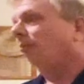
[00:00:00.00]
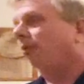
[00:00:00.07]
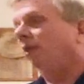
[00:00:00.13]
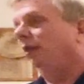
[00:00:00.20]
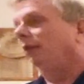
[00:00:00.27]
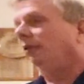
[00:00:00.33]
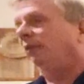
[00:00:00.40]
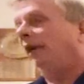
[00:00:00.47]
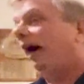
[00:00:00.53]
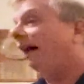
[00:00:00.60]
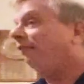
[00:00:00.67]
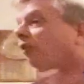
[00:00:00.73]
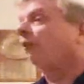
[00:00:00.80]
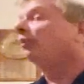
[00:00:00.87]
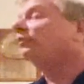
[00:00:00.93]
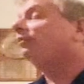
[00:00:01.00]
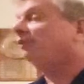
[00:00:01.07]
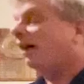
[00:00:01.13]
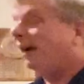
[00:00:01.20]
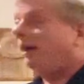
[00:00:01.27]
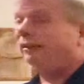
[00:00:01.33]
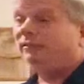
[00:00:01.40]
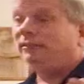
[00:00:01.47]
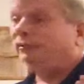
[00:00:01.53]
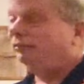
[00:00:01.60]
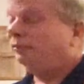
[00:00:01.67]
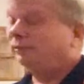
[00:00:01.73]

But I've always found,